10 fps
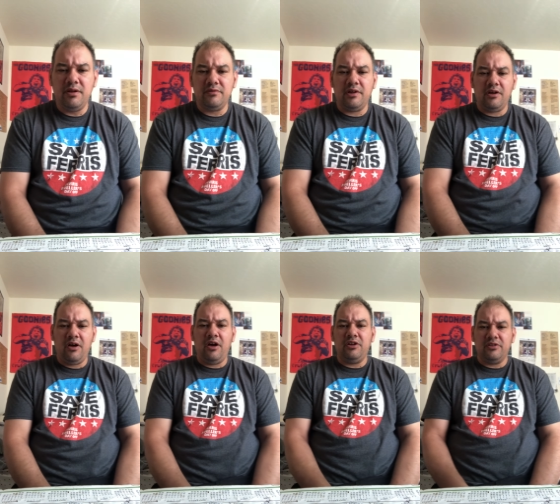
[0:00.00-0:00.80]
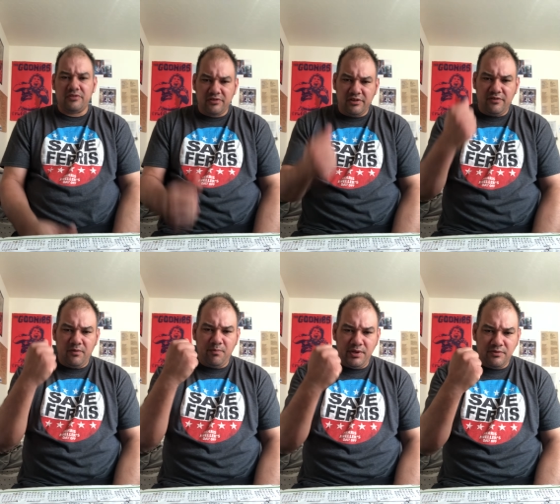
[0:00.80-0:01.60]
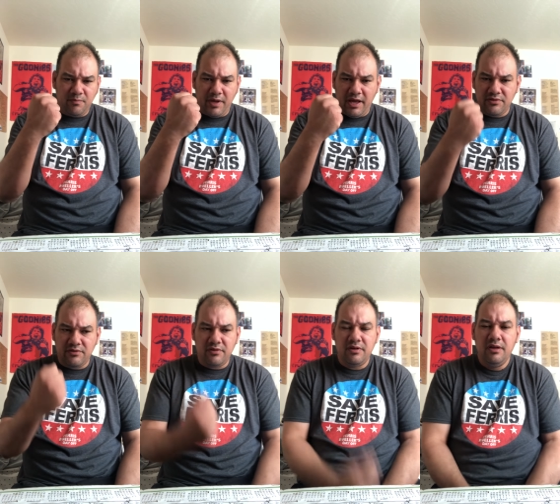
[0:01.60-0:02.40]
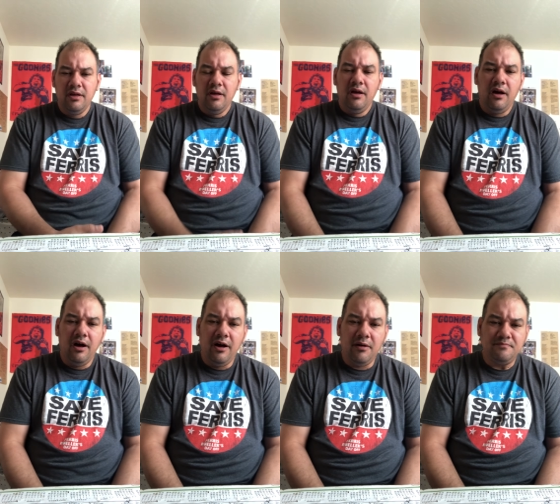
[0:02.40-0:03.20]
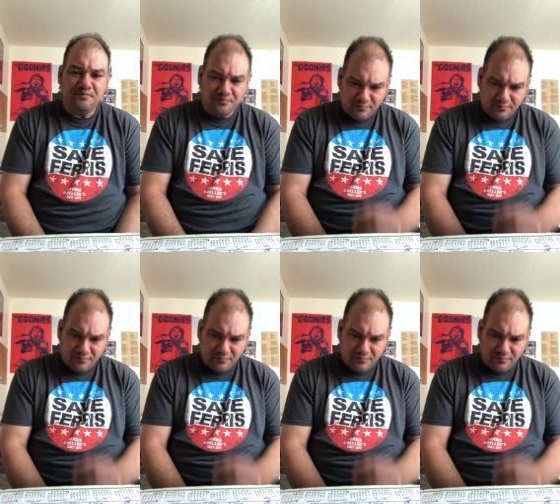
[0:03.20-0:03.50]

and I was like, "Oh, you son of a bitch, bastard!" Um,